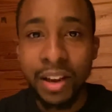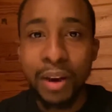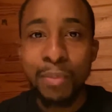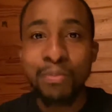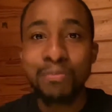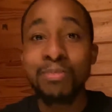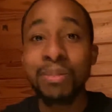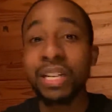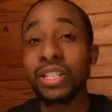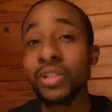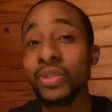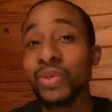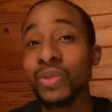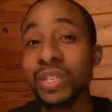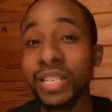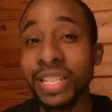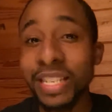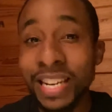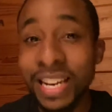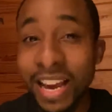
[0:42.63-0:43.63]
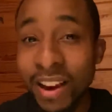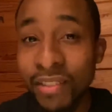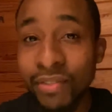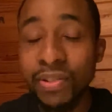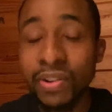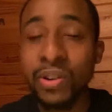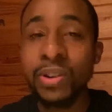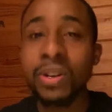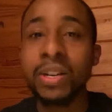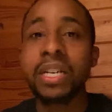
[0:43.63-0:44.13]
But you
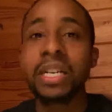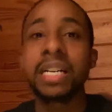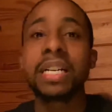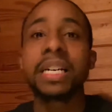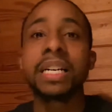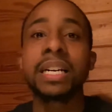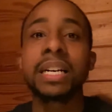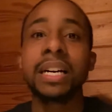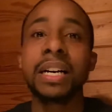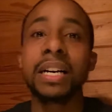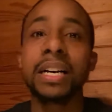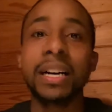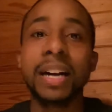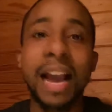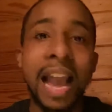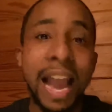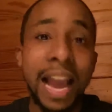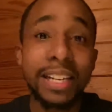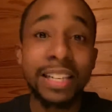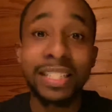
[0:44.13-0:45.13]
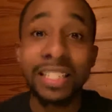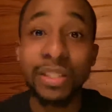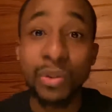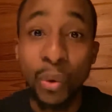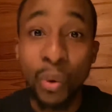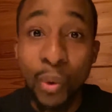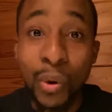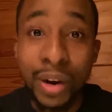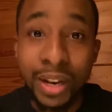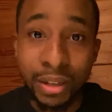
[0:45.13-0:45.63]
never add any
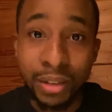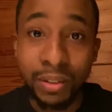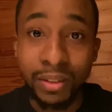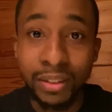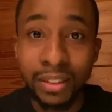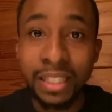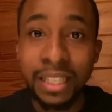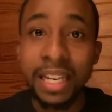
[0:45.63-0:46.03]
oil.